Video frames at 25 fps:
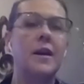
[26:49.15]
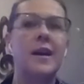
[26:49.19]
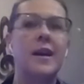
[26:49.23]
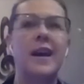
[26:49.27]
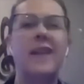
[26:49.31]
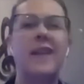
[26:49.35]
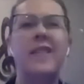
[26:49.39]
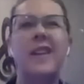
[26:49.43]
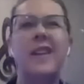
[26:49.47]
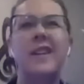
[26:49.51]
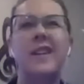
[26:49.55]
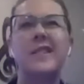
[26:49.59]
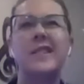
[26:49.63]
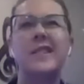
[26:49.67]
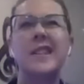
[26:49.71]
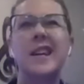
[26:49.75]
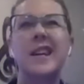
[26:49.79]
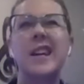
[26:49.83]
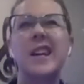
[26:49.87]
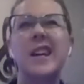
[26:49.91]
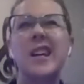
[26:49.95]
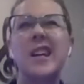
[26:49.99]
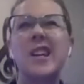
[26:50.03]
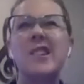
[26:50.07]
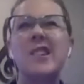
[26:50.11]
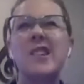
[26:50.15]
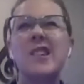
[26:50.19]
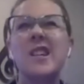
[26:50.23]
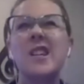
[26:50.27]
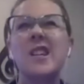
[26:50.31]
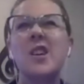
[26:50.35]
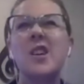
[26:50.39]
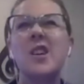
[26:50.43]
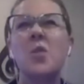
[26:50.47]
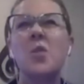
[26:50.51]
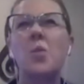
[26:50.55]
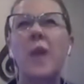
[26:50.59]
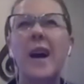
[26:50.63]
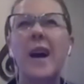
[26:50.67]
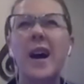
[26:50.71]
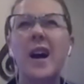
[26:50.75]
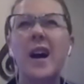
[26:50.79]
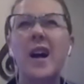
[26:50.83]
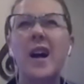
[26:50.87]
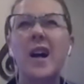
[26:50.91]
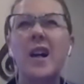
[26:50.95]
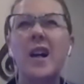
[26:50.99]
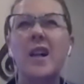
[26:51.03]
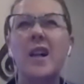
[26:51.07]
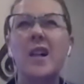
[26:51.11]
And they'll say,
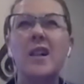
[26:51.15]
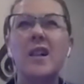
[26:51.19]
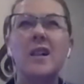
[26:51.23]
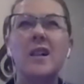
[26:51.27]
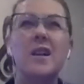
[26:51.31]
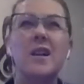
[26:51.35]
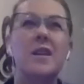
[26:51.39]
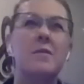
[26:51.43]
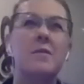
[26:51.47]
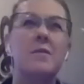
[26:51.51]
well,